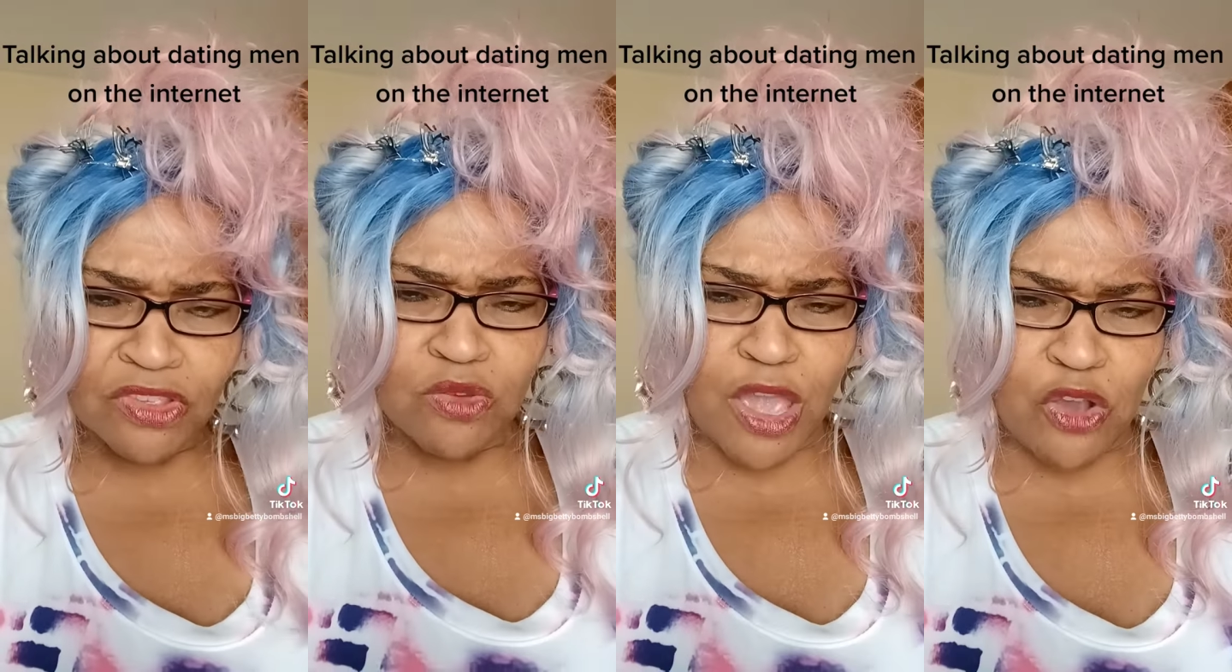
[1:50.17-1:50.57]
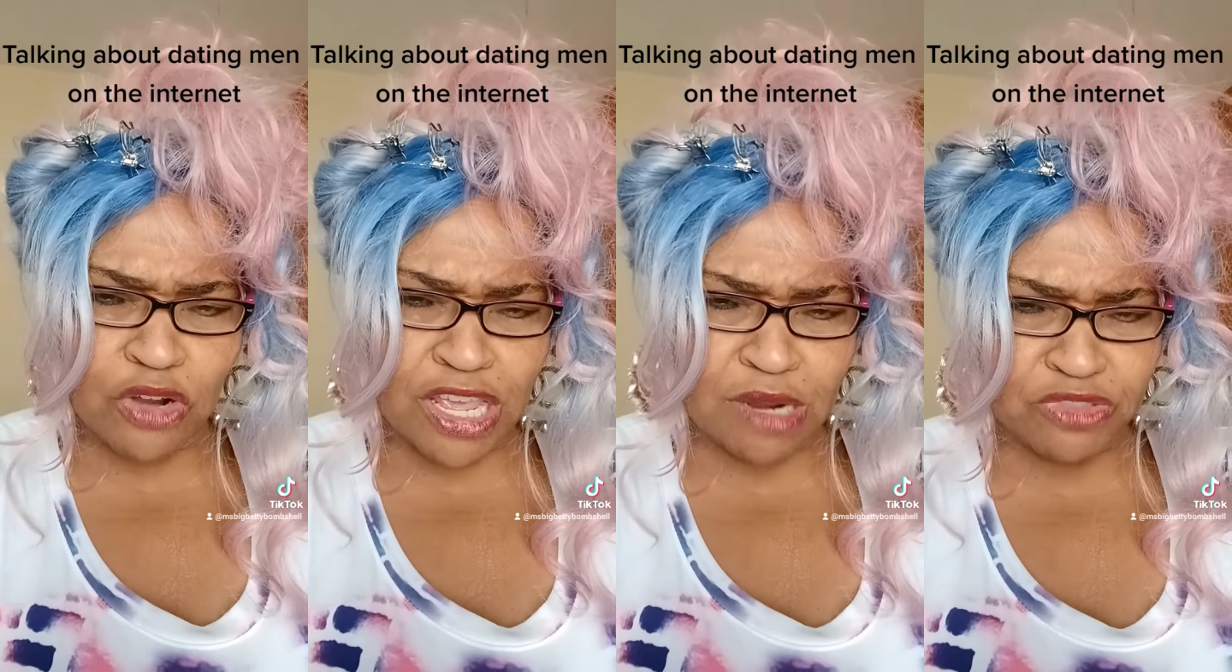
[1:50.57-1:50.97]
You ain't going
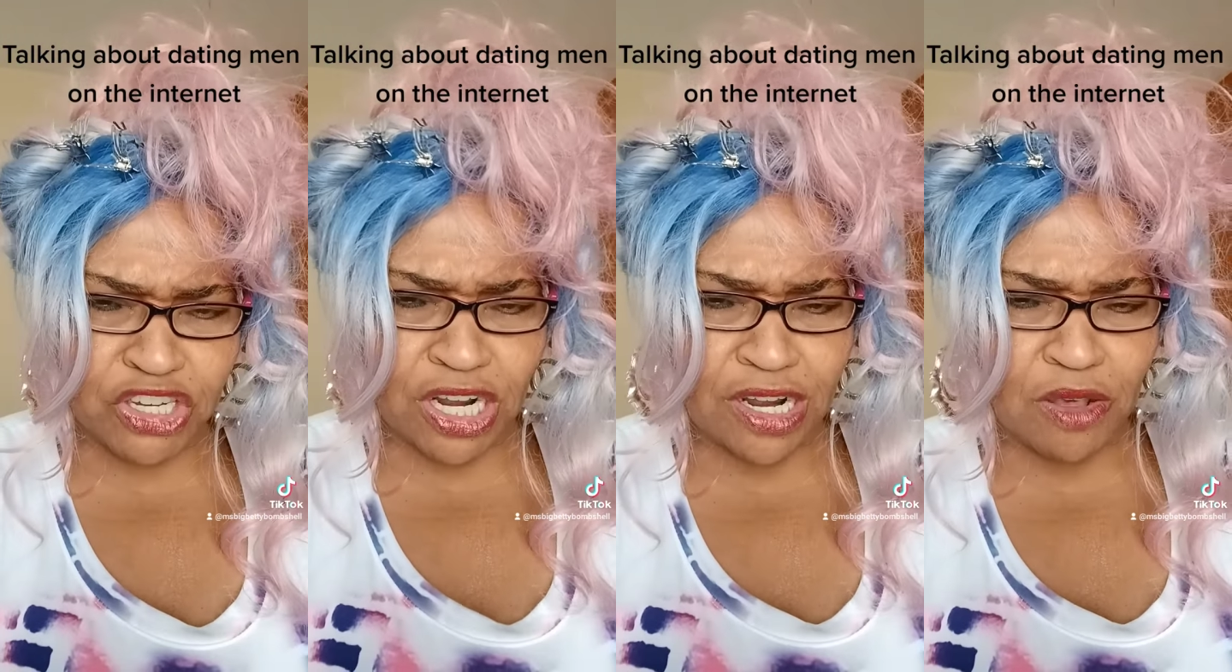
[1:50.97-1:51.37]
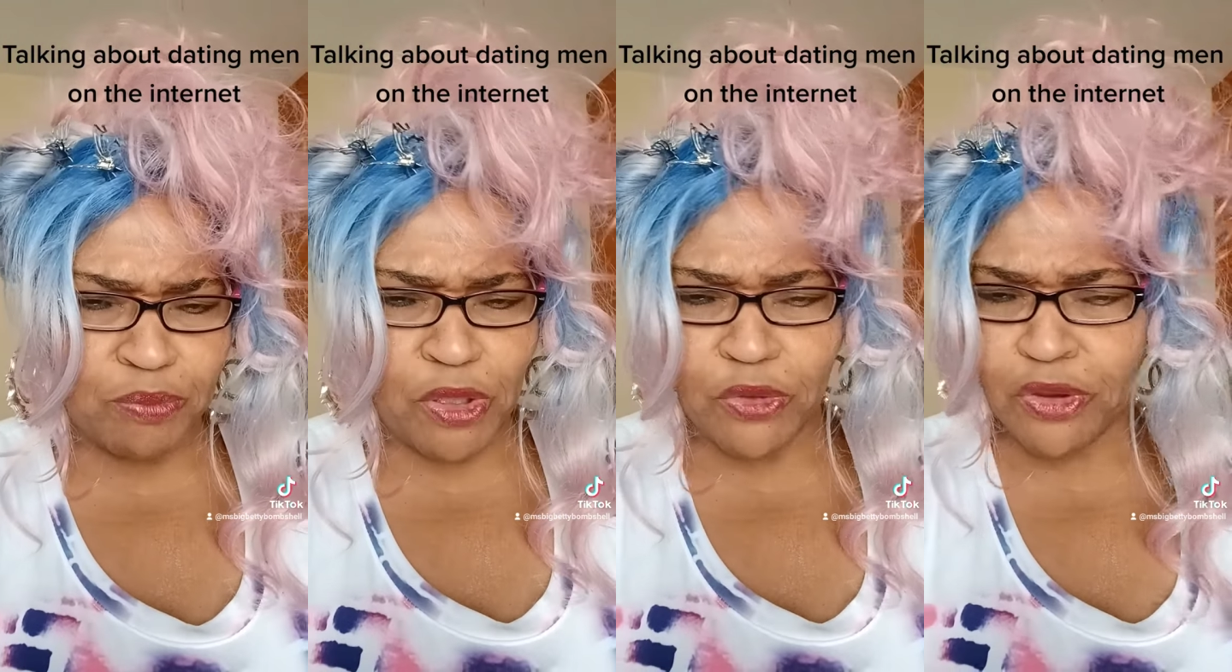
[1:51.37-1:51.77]
to leave them chilling up
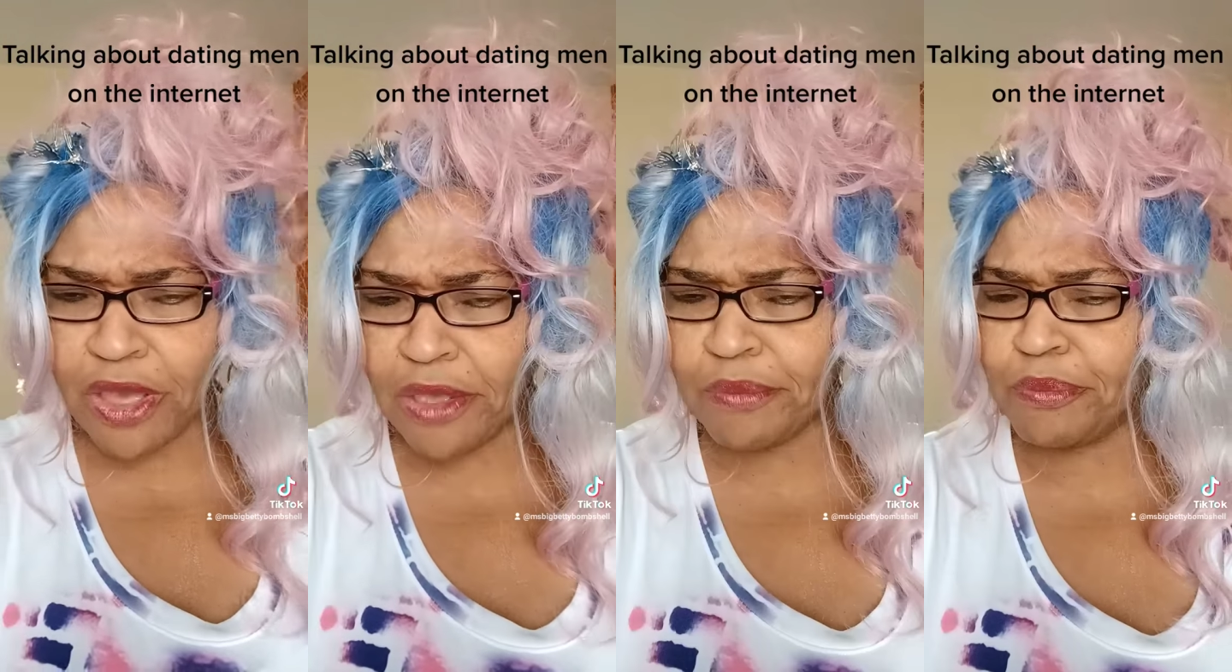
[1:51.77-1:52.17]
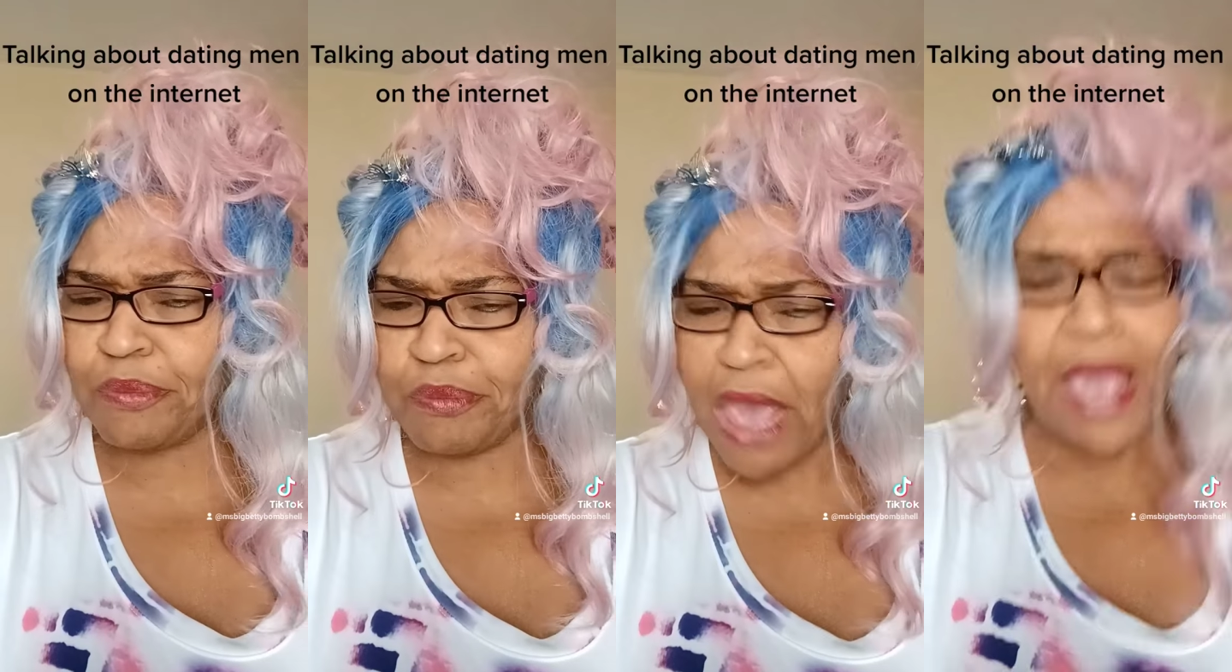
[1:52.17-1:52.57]
on up.
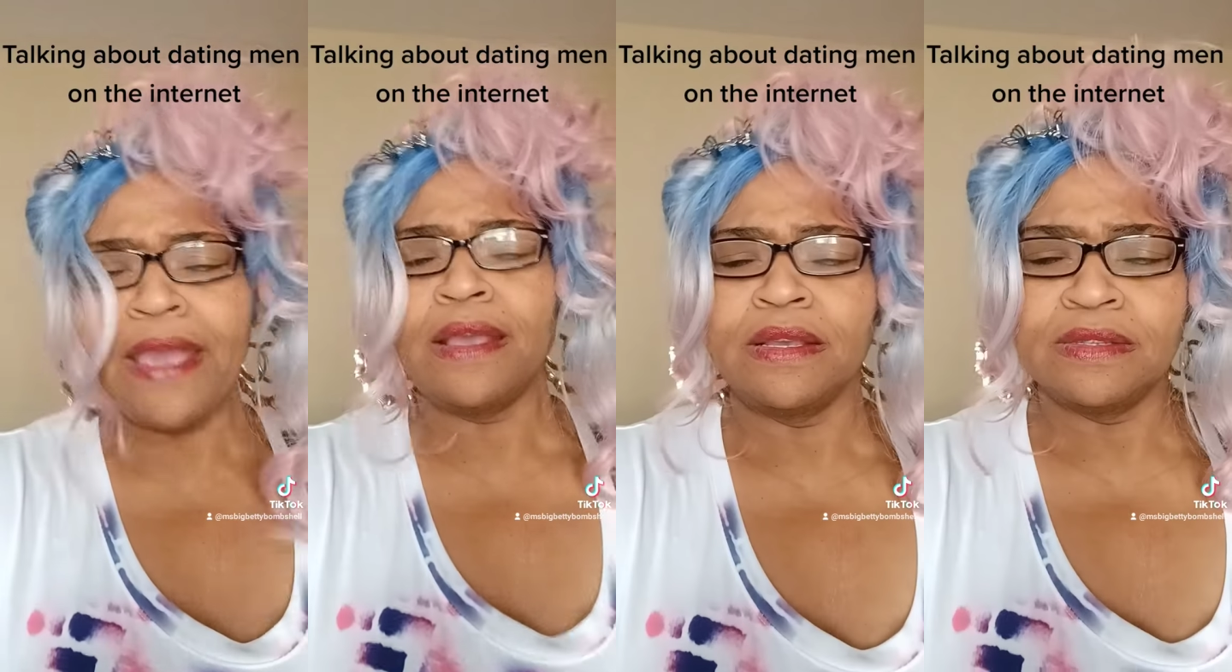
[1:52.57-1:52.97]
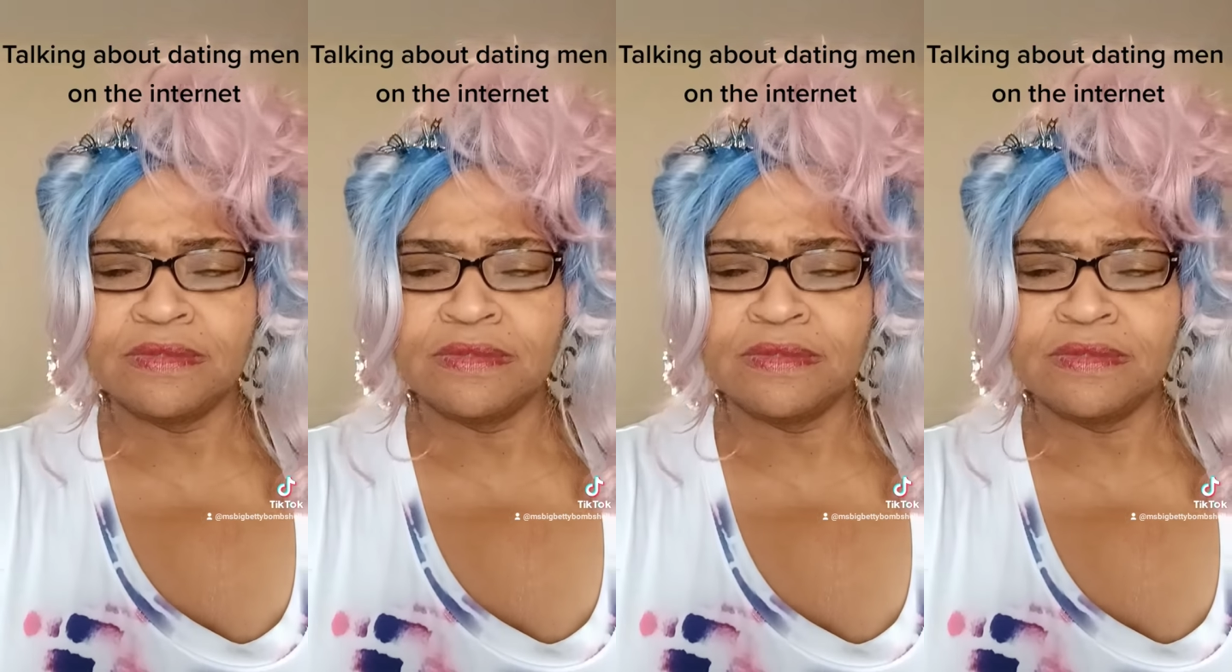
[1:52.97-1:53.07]
Me.